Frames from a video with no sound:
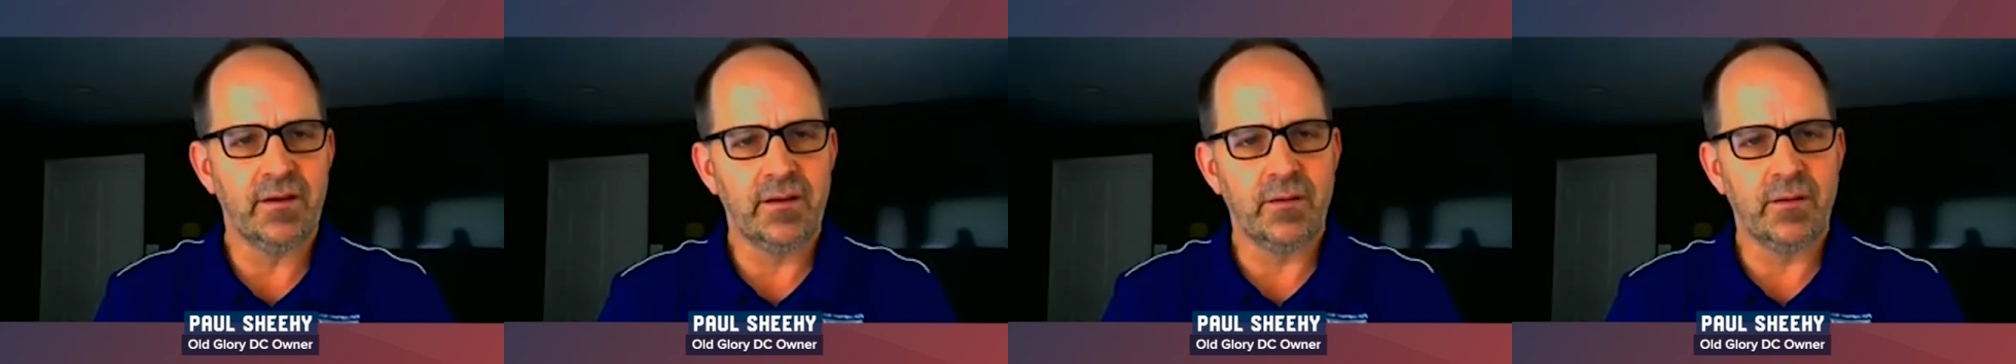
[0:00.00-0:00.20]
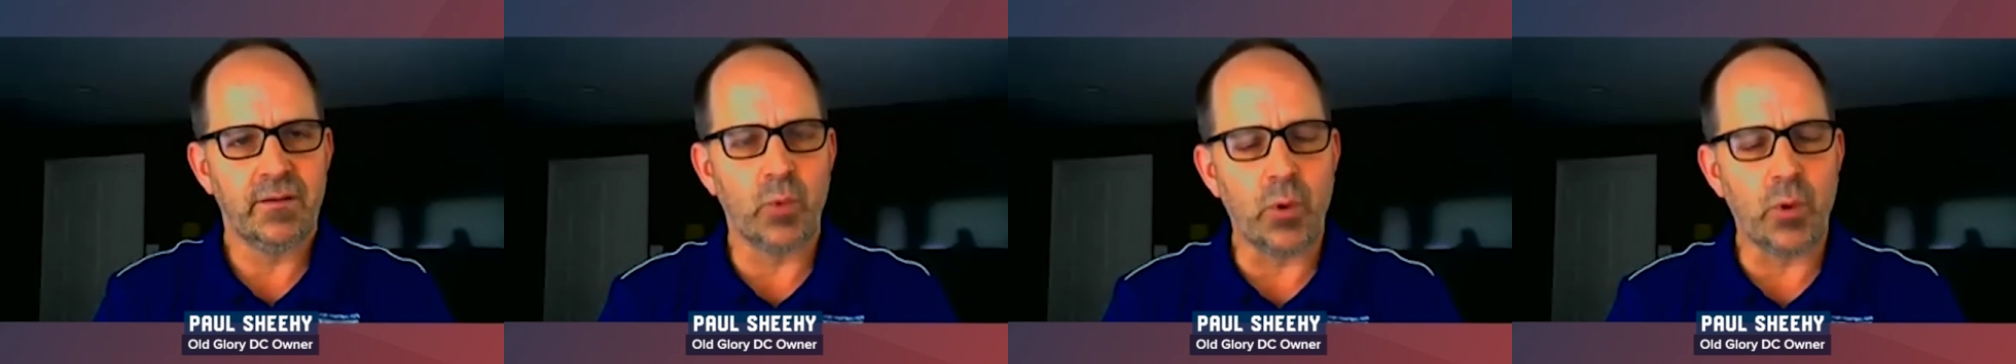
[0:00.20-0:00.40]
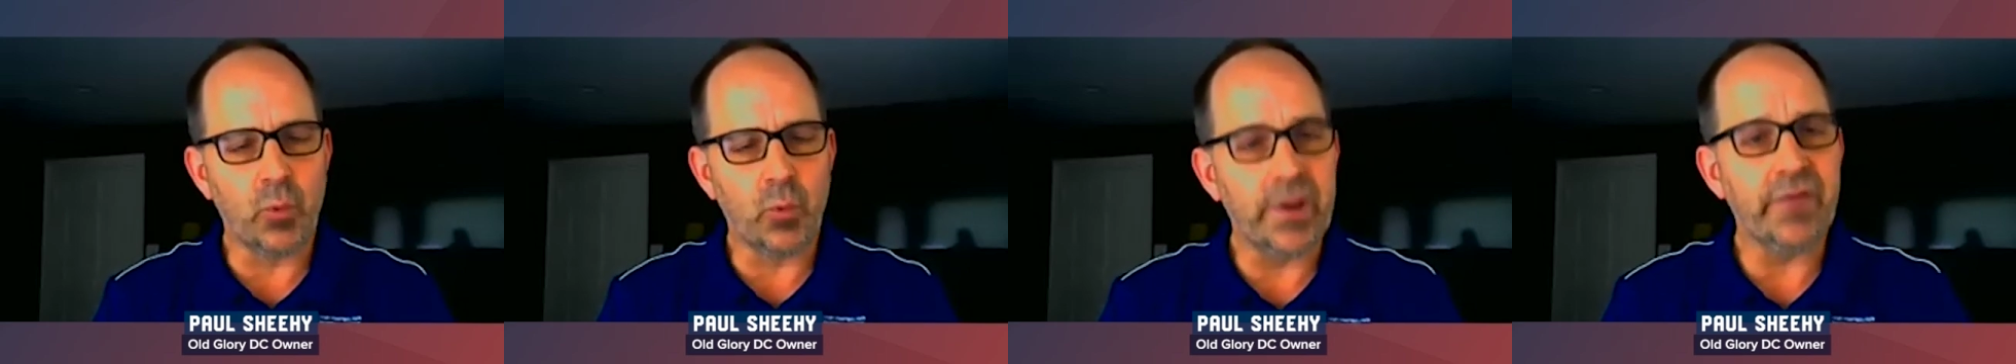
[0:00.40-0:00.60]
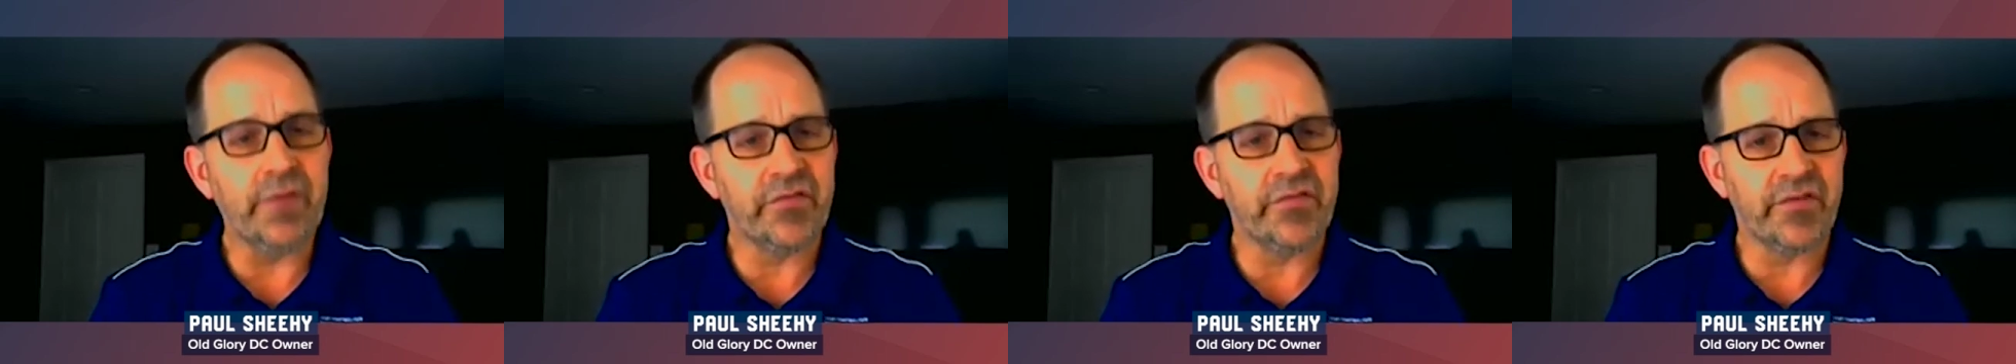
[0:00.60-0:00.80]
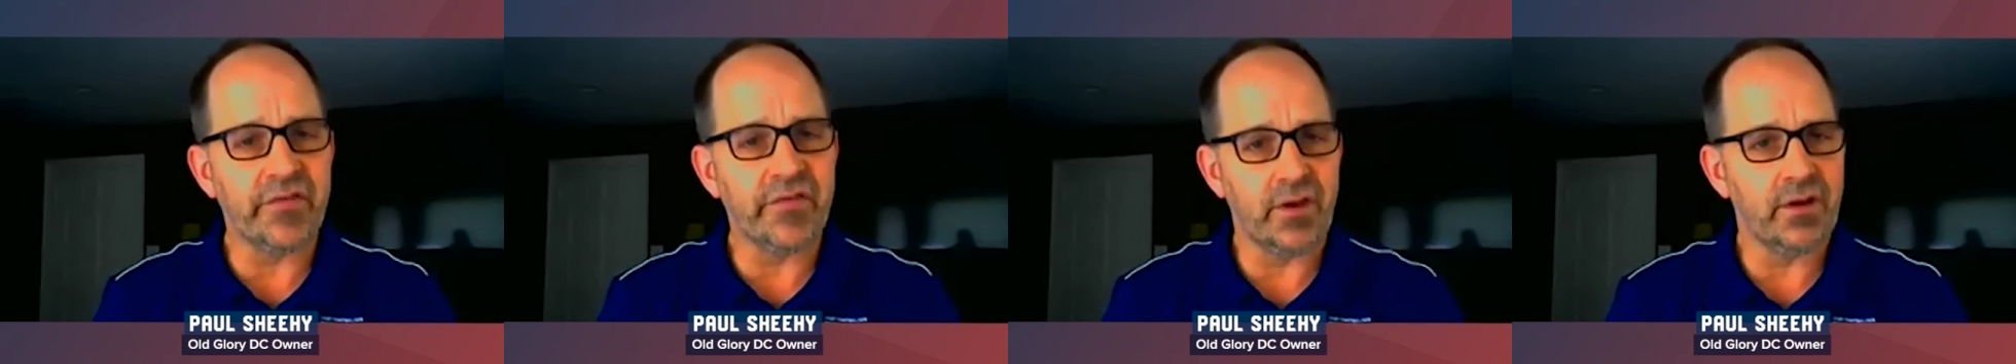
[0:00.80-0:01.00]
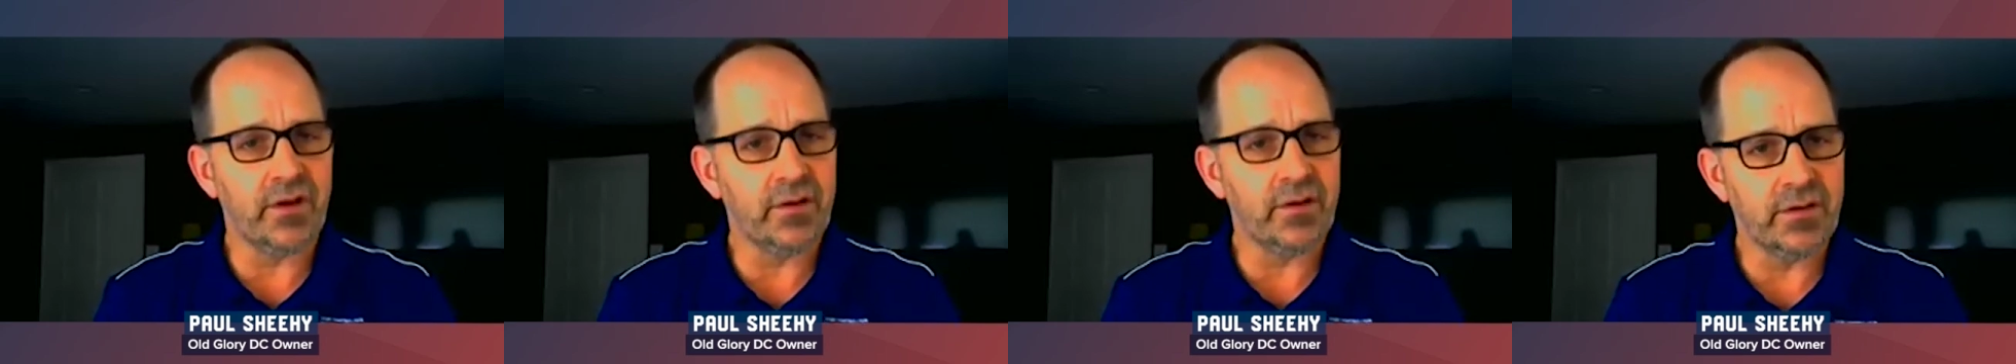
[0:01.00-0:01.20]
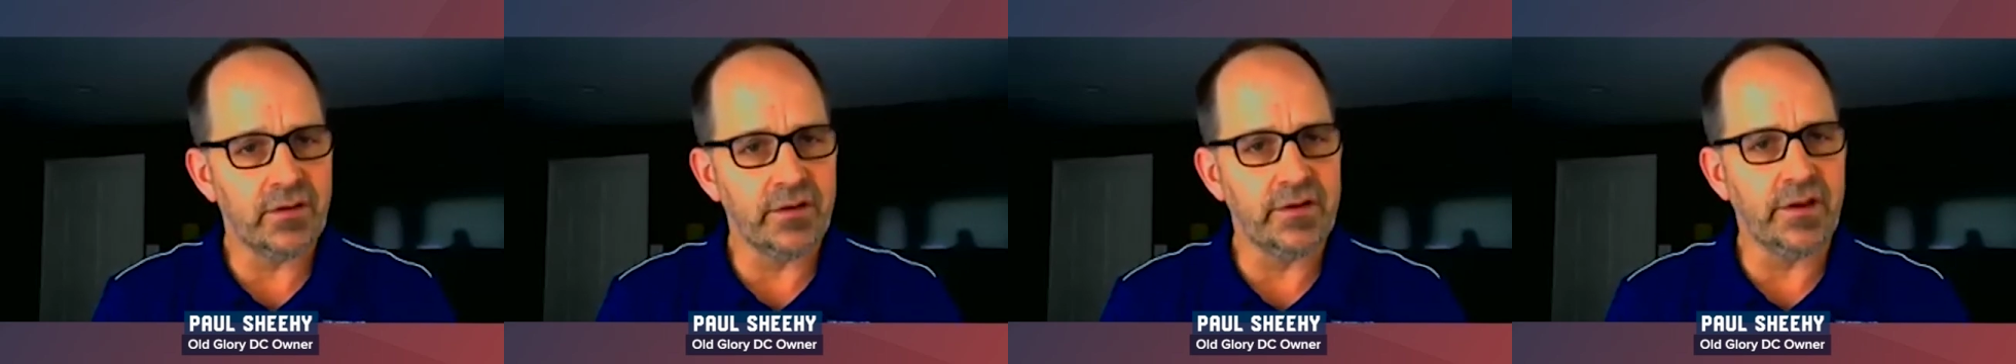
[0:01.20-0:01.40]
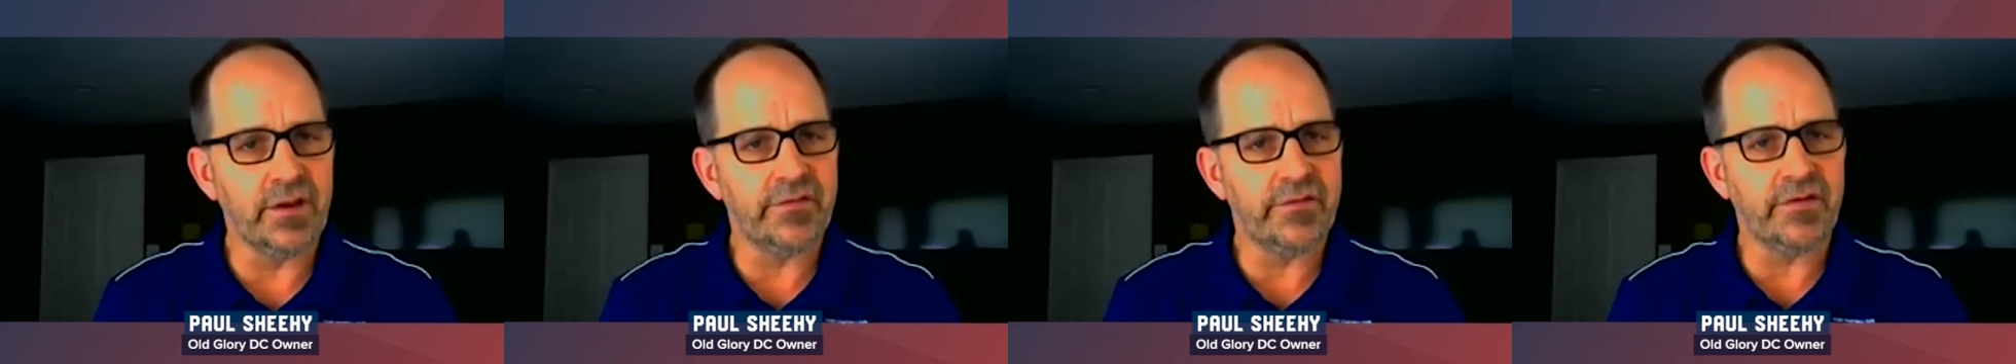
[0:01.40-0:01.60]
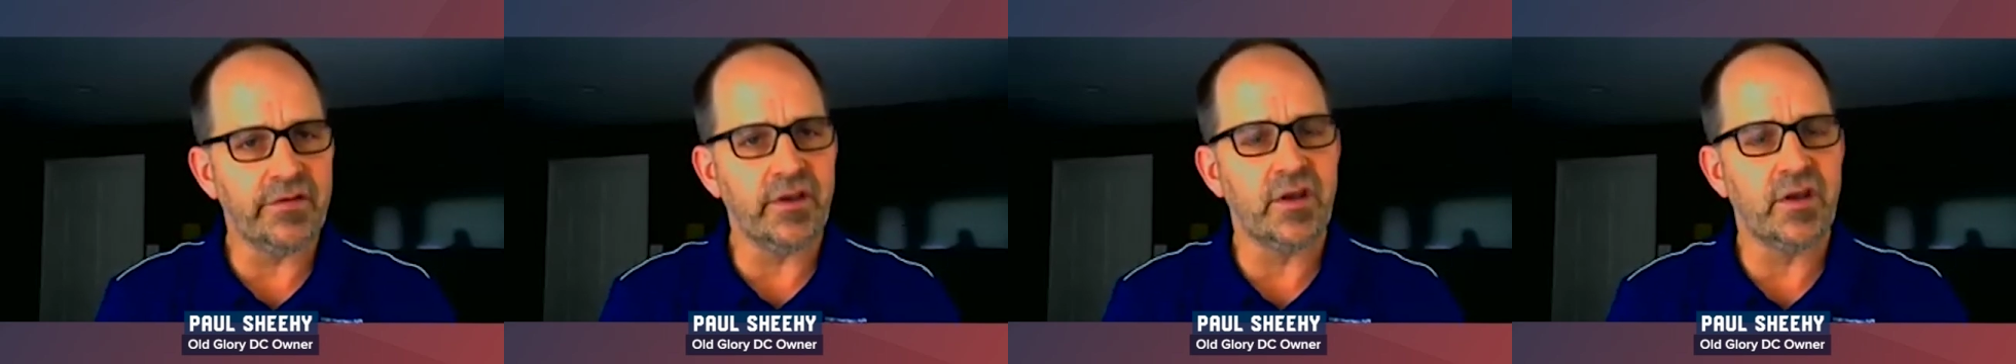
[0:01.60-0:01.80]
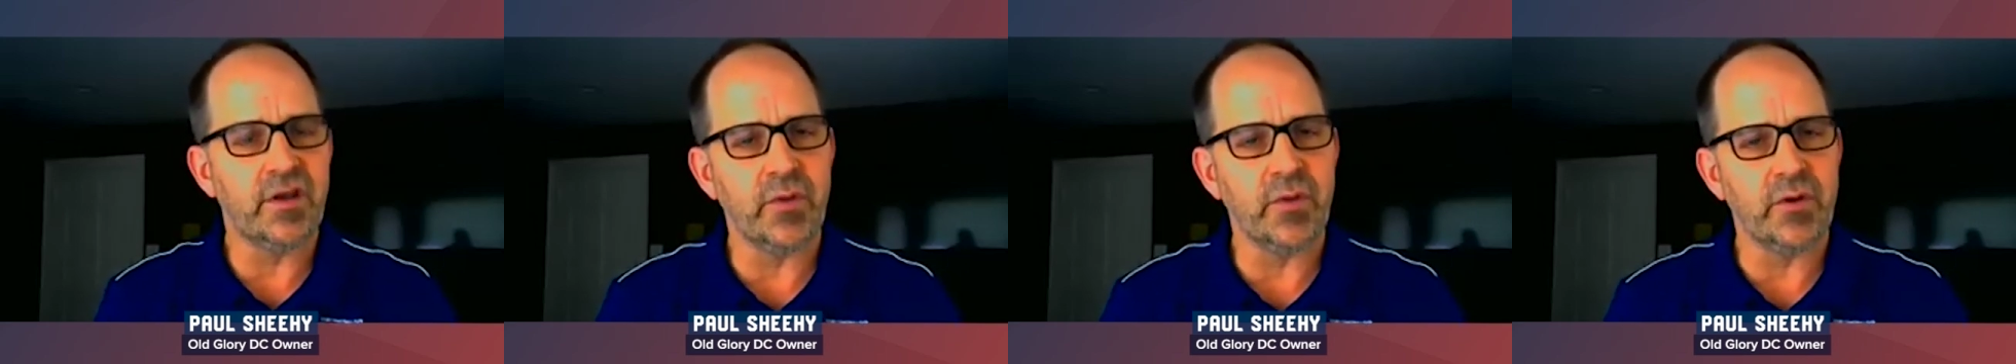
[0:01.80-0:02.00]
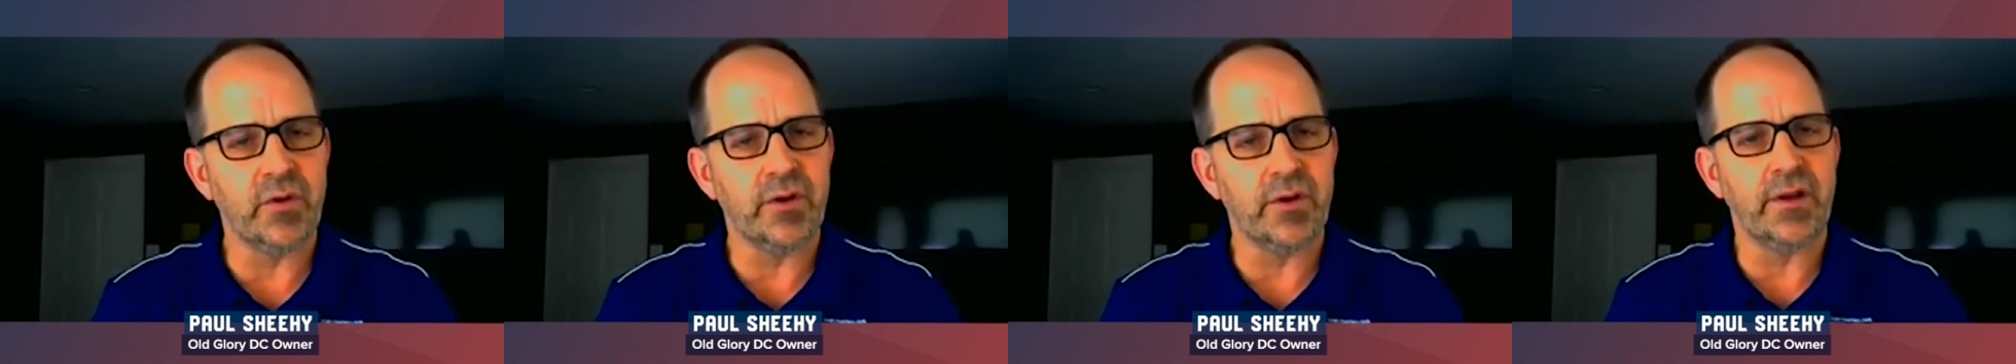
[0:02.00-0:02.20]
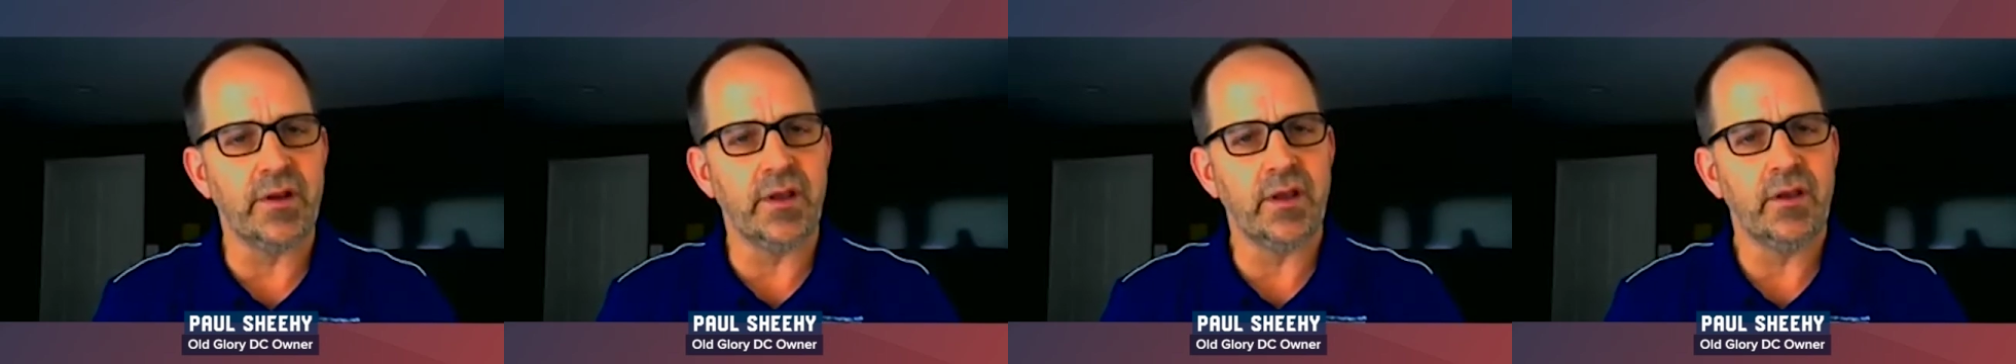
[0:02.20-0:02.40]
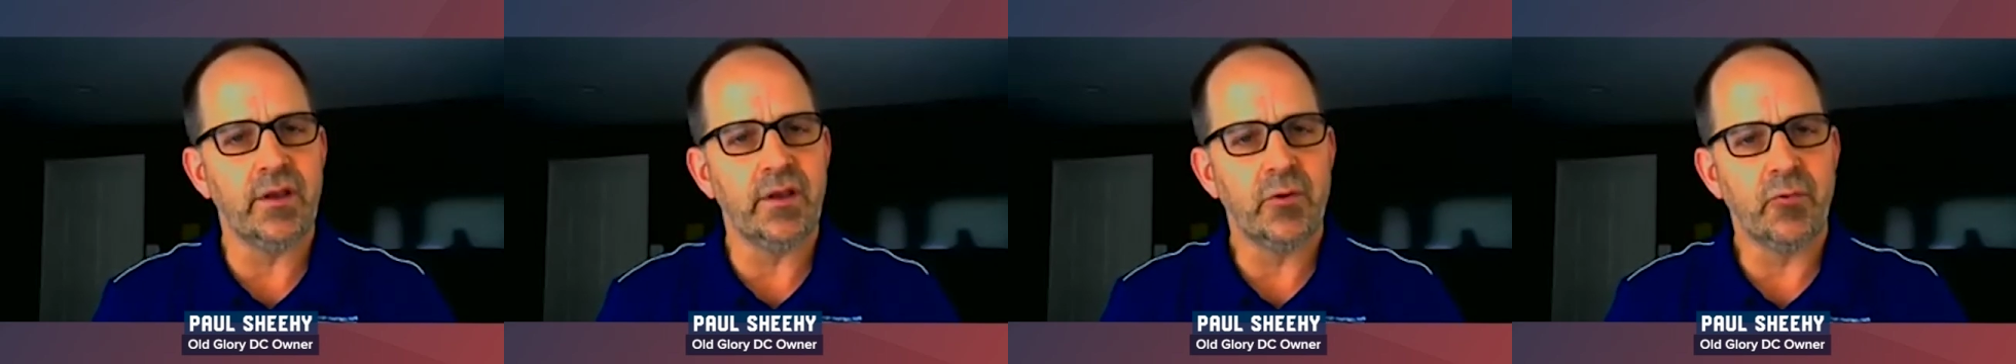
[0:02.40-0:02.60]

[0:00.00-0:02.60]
what we've seen, the DC community,